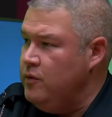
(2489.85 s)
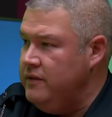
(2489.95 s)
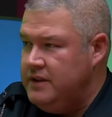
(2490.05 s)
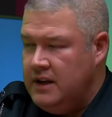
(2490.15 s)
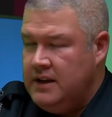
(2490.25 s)

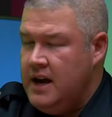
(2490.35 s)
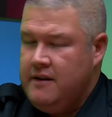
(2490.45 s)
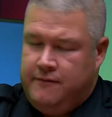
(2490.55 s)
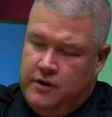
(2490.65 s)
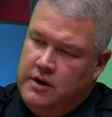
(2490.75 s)
We've done
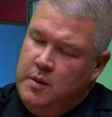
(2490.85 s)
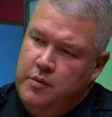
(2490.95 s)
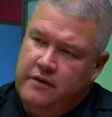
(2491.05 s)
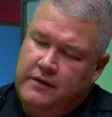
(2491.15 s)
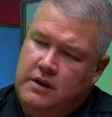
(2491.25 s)
that for a
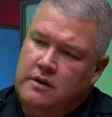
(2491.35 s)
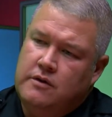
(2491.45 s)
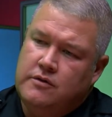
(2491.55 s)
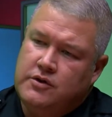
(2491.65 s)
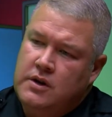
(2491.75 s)
number of
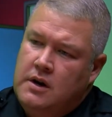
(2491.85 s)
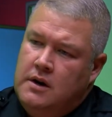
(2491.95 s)
years.